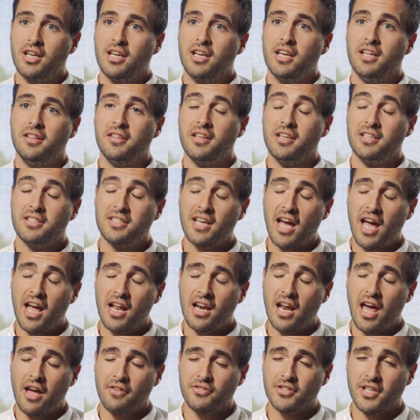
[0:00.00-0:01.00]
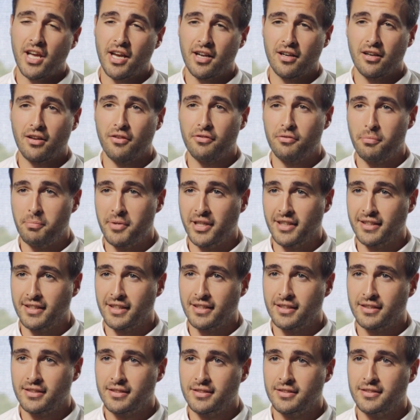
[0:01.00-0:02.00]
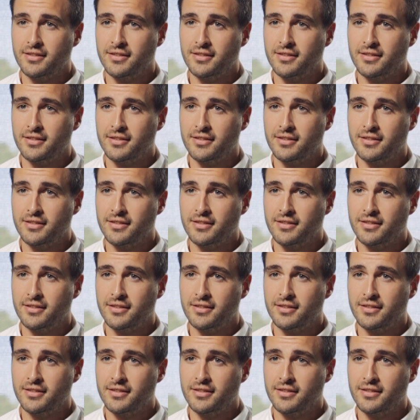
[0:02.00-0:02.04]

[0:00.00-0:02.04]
in the entire life cycle of a building?